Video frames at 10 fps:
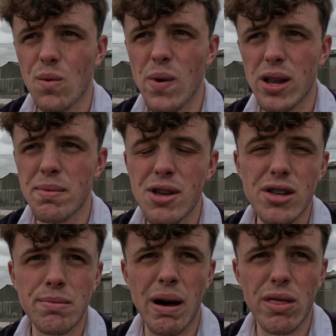We're going to be
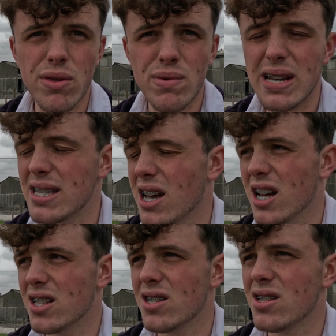using about 3
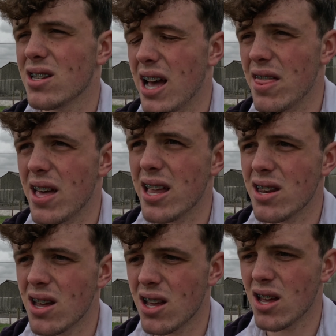tonnes and
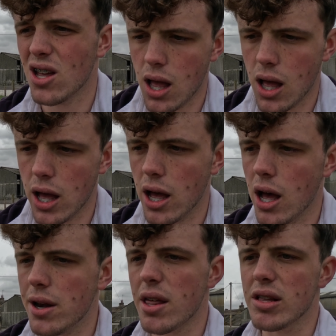then
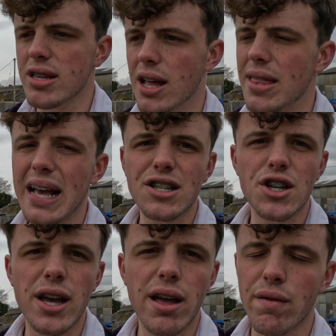another ton
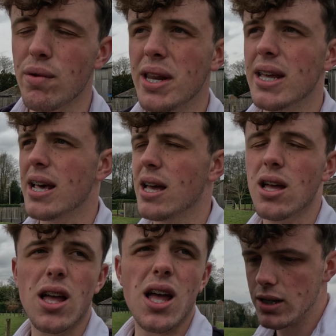next year if we need it.
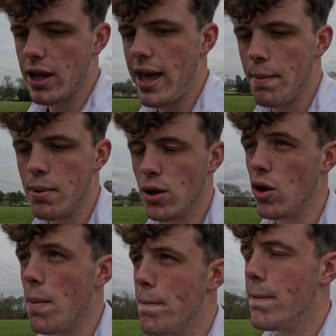So yeah, putting
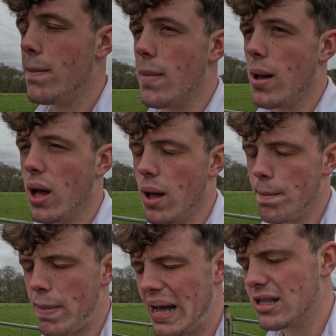on a
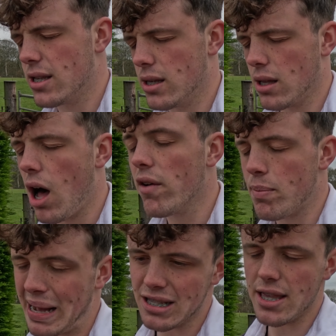half
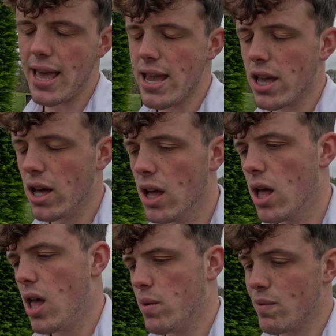bag to the acre.
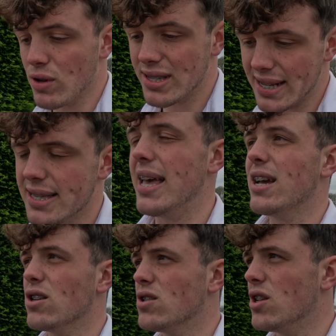We've got 60
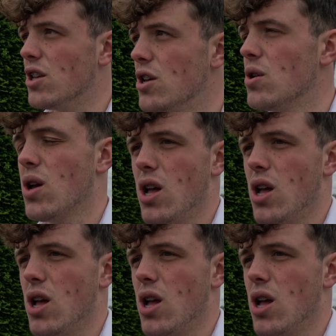acres to do.